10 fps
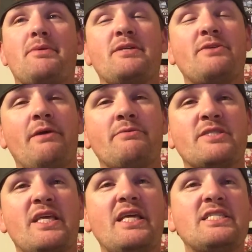He, he,
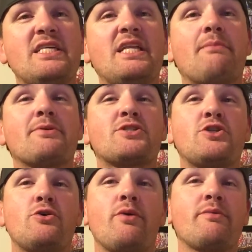was the easy number
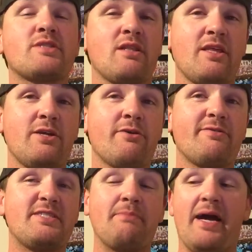two. He was the leader
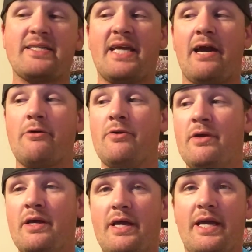of SmackDown,
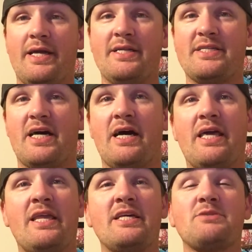and uh,
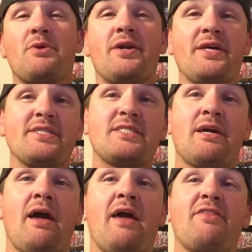it is what it is.
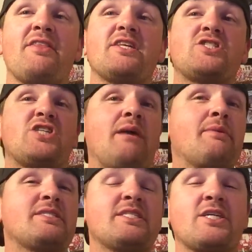I think that
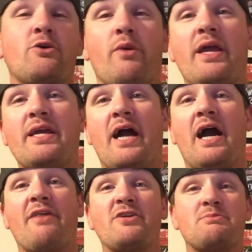Sheamus is a great
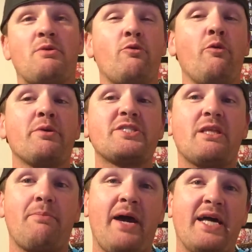guy. There's been rumors
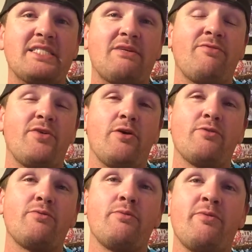of the past that you
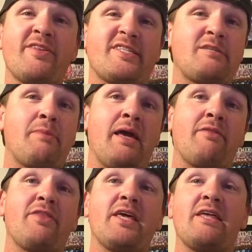know Vince
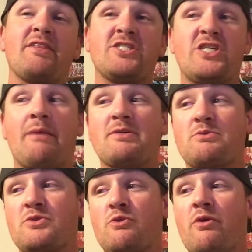McMahon thinking that
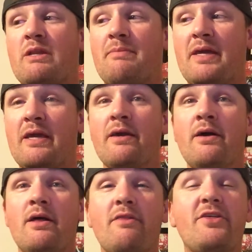Sheamus was going to be
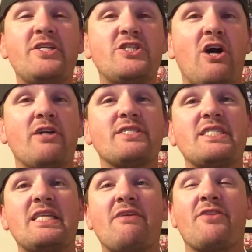the John
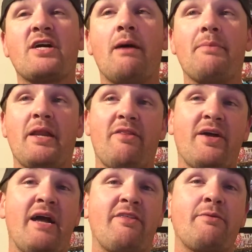Cena of the company, the
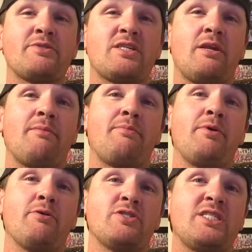guy that was gonna
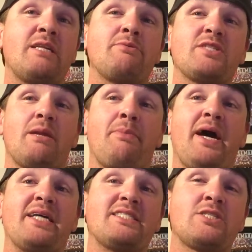you know Cena was gonna
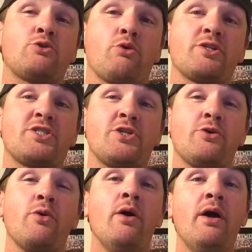pass the torch
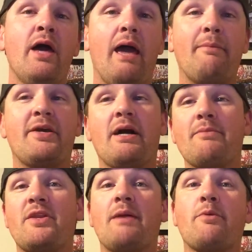to and
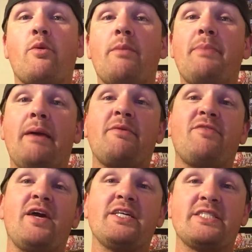become the number one
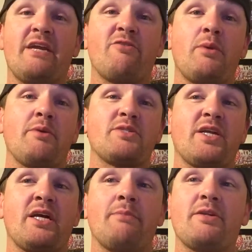babyface, and everybody was
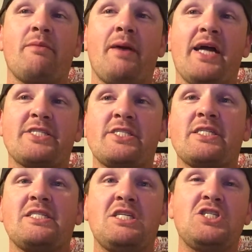gonna come to the
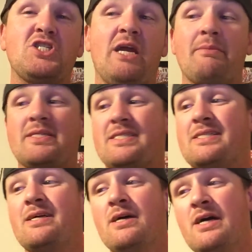matches to see Sheamus.
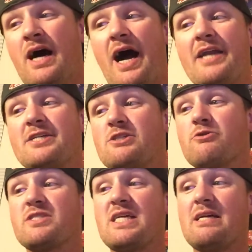And I just
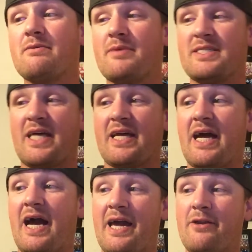don't see him as that
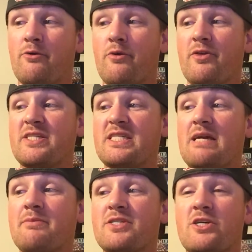guy. I don't really
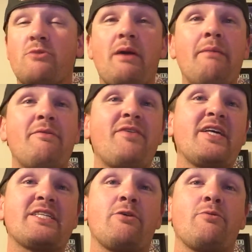see him as a good
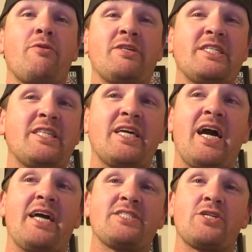babyface. I don't really see the
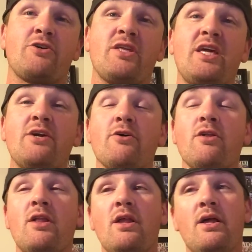guy as a good
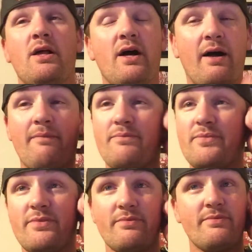heel. Um,
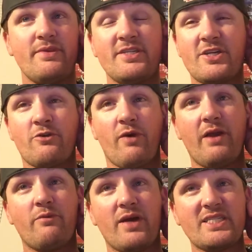he's a
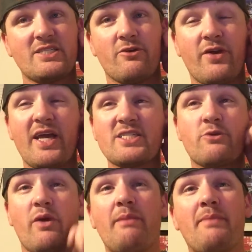great wrestler. He has
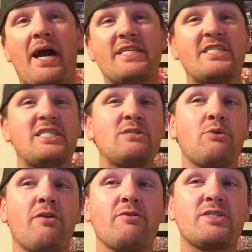great matches. He's
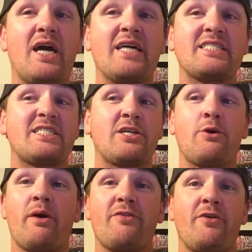one of those guys that's going to
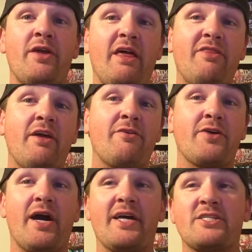go out there and hit the
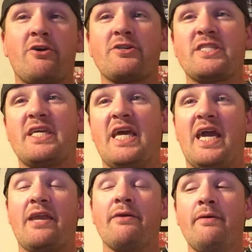other guy as hard as he
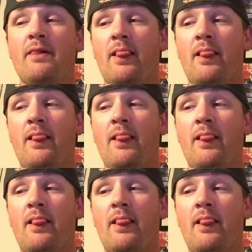can.